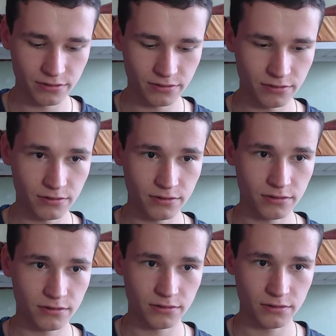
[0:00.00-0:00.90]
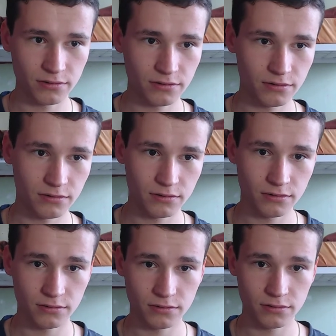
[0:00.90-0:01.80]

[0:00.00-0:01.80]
[no speech]